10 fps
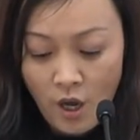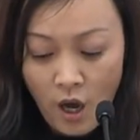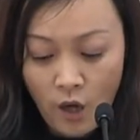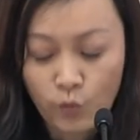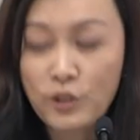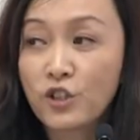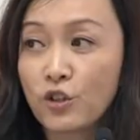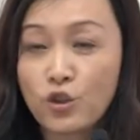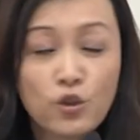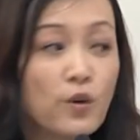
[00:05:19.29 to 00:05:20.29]
uh, which
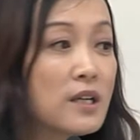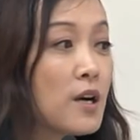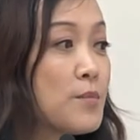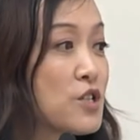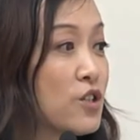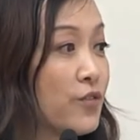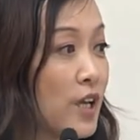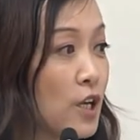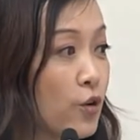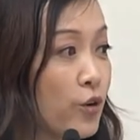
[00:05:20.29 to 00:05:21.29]
the UN Commission of
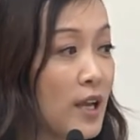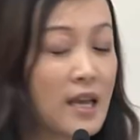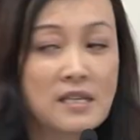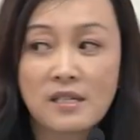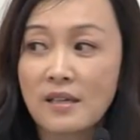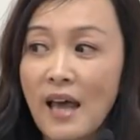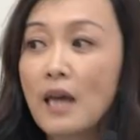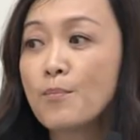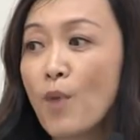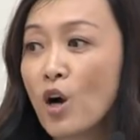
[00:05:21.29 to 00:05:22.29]
Inquiry, in its
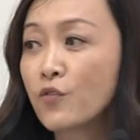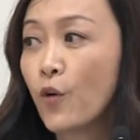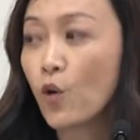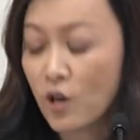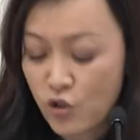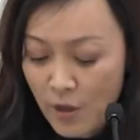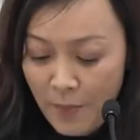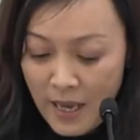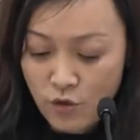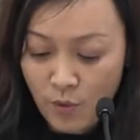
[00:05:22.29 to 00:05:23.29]
landmark 400
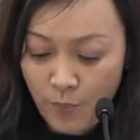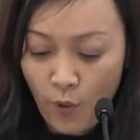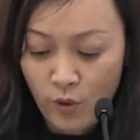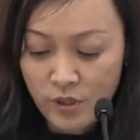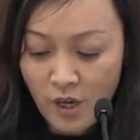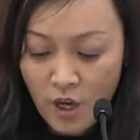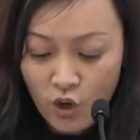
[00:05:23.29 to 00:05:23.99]
page report,